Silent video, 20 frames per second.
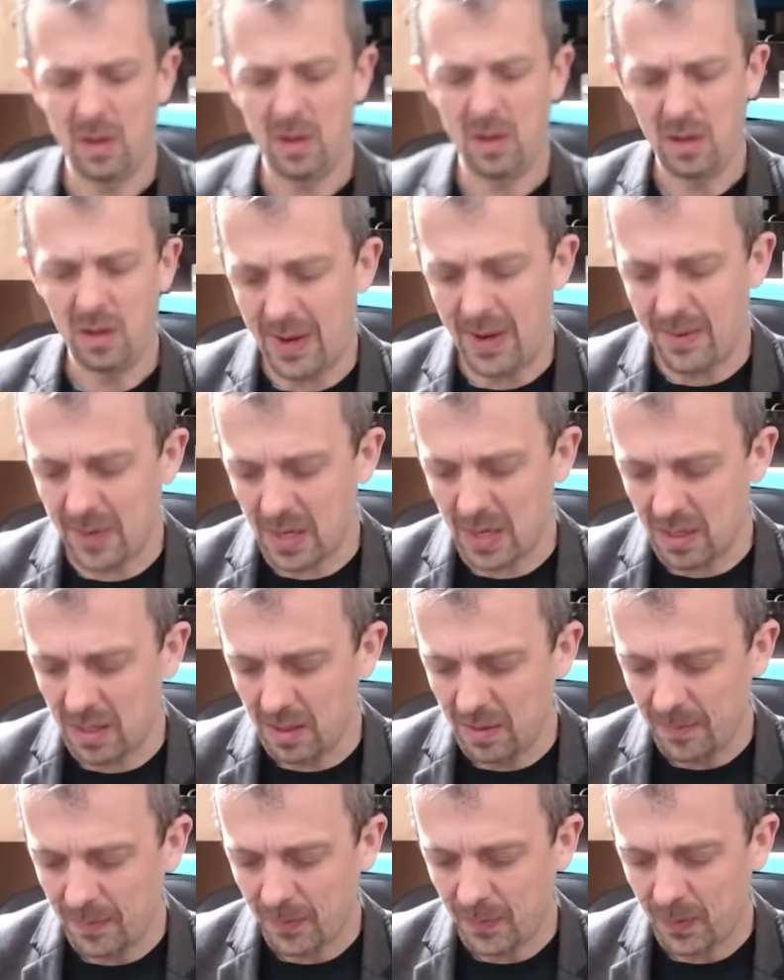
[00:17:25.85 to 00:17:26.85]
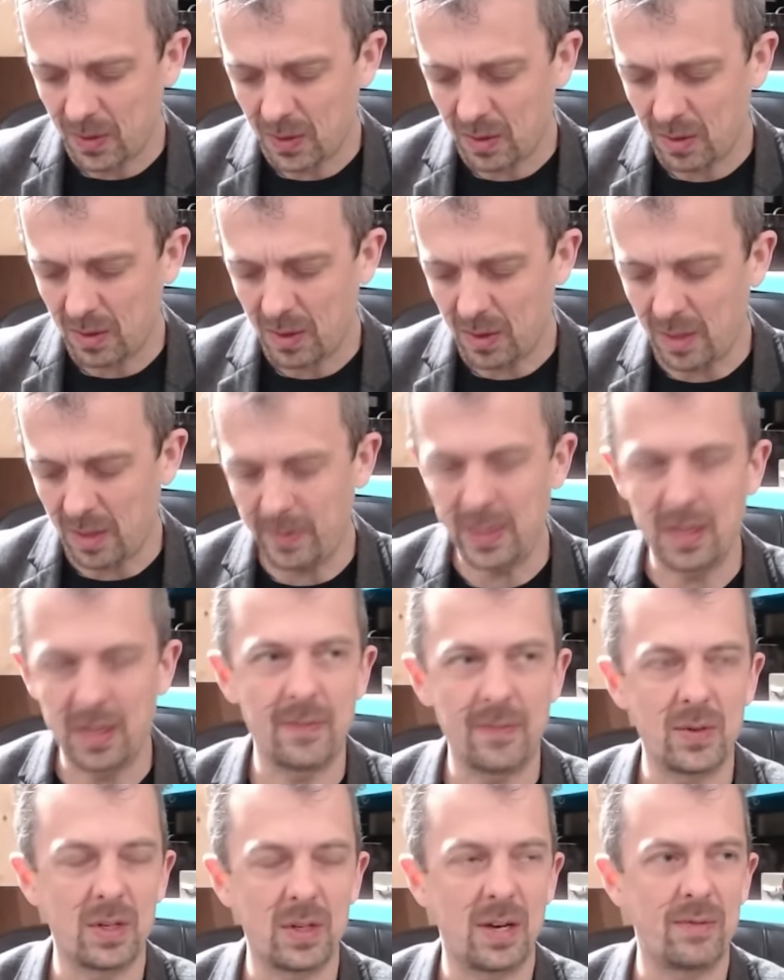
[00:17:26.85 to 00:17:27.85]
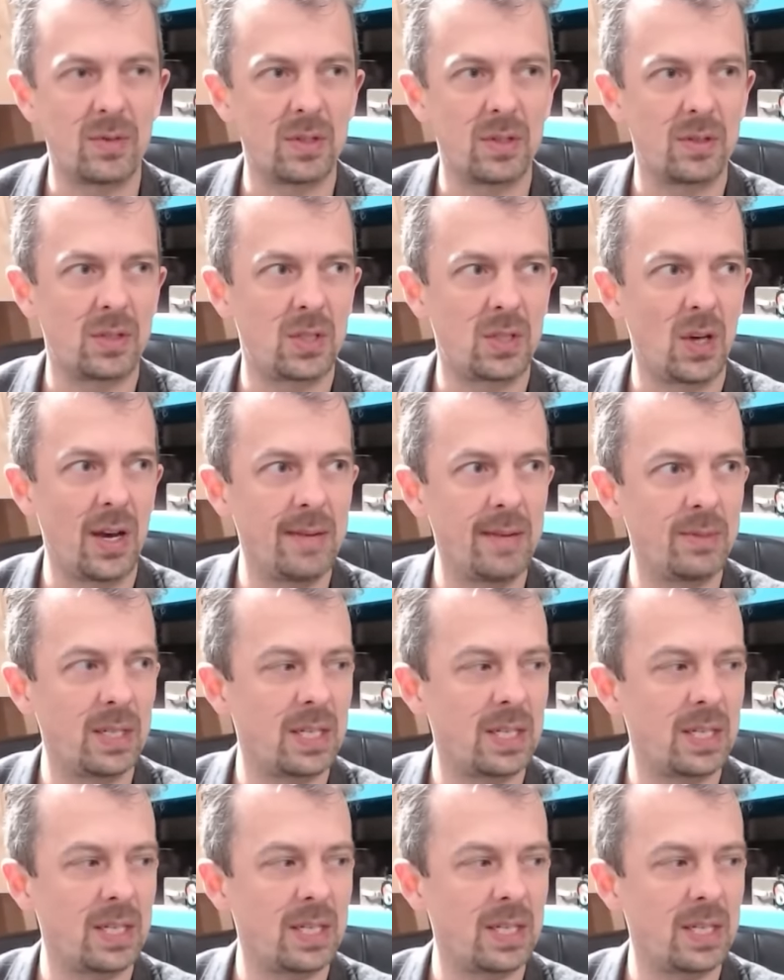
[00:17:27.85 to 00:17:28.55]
Now, having, I, mean, I haven't, haven't timed it